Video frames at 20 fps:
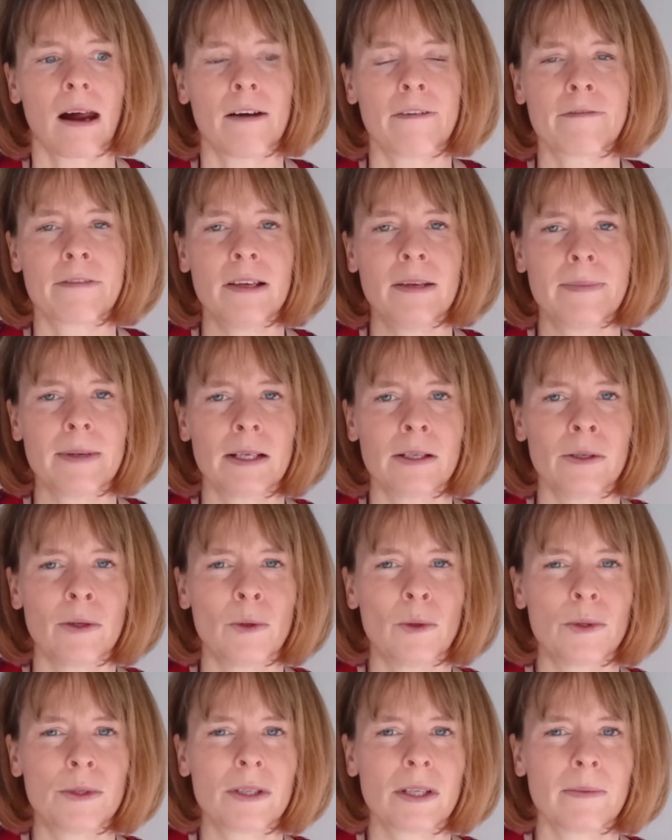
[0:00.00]
I feel a bit
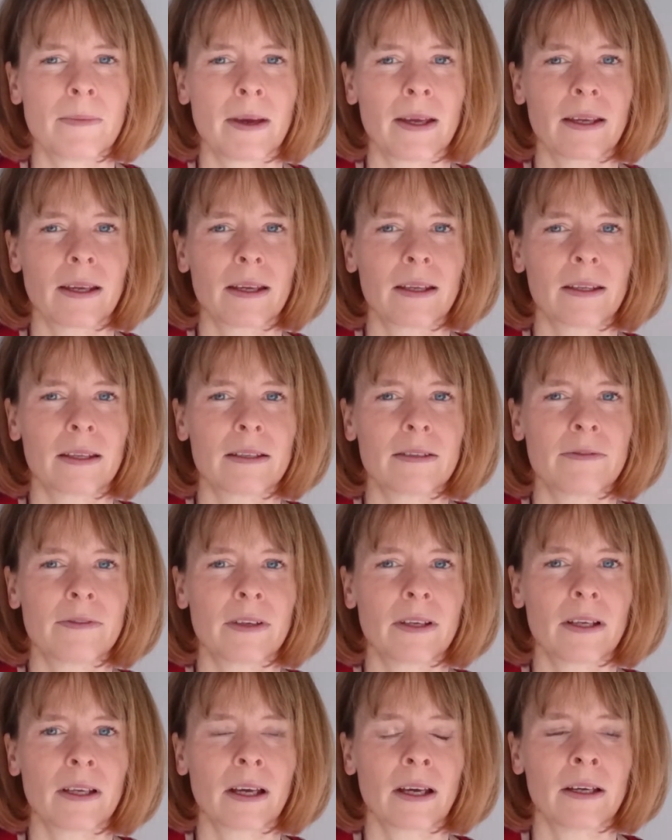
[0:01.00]
naughty making this
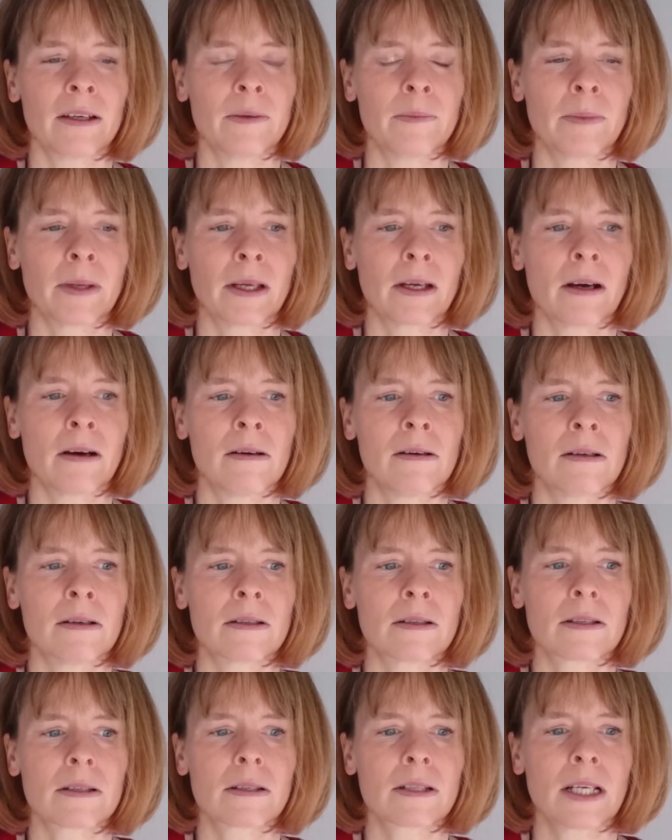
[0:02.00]
video
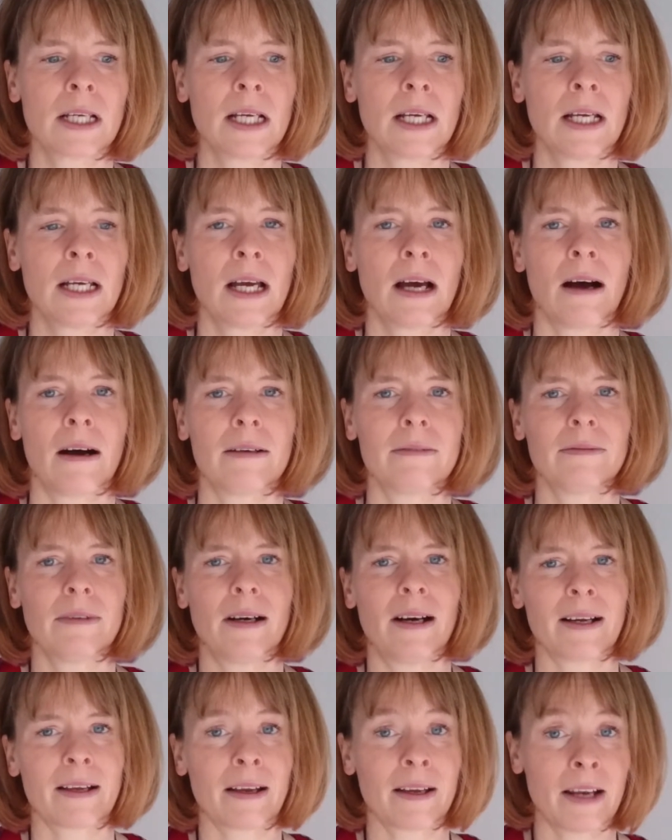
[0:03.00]
because
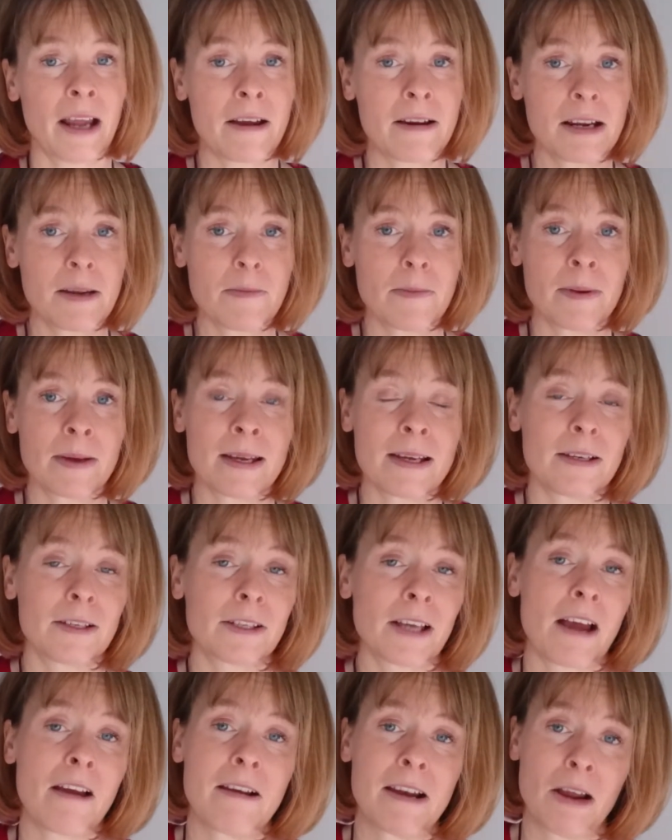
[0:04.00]
I can only be
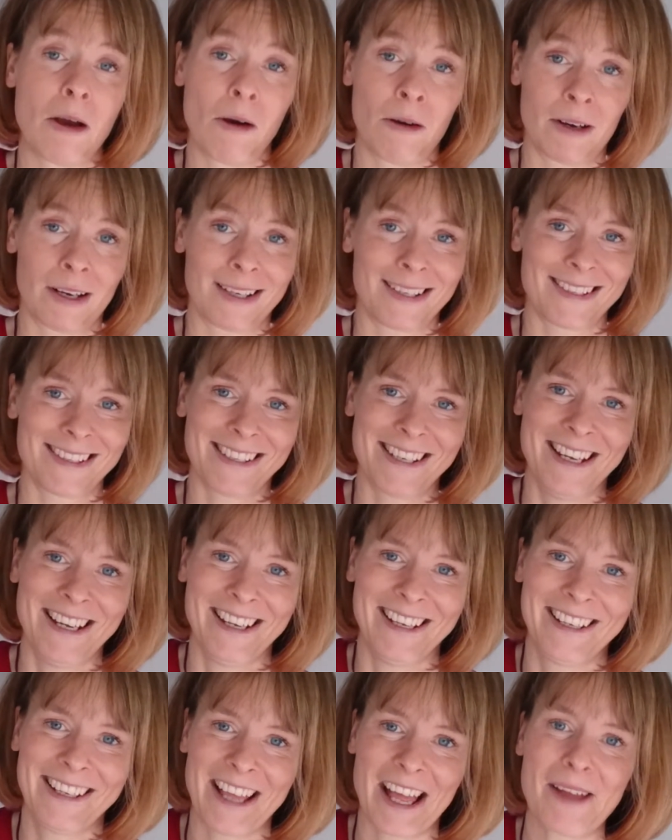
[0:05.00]
totally
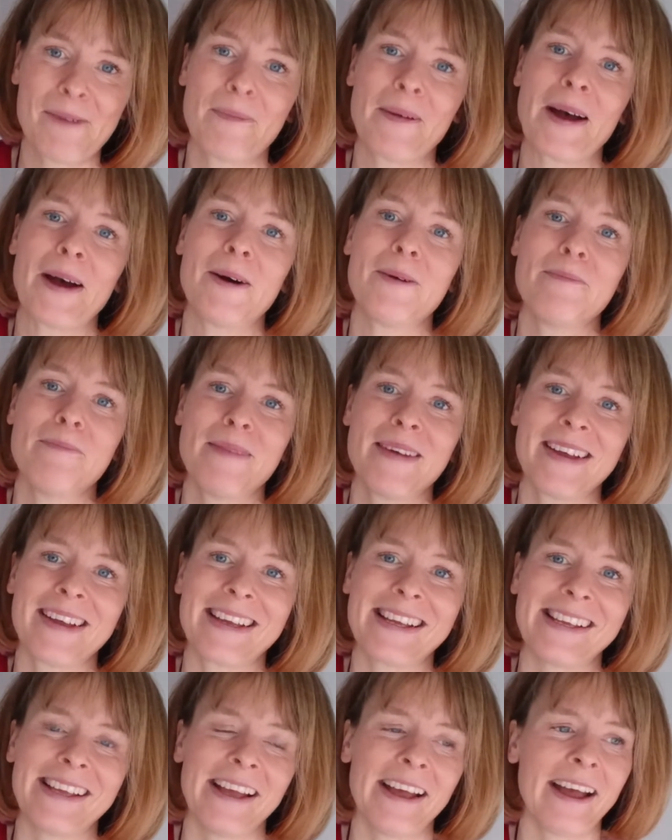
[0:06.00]
honest about
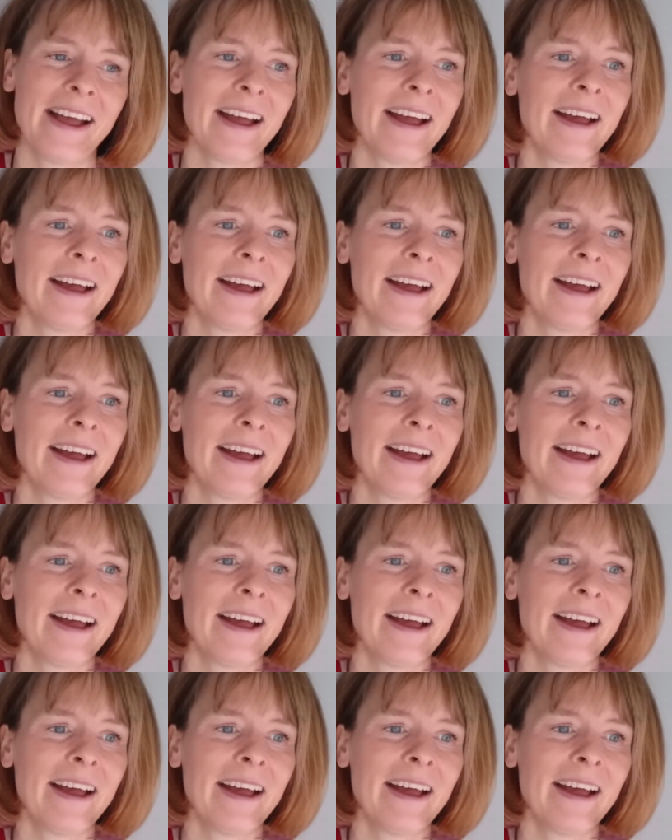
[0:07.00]
me.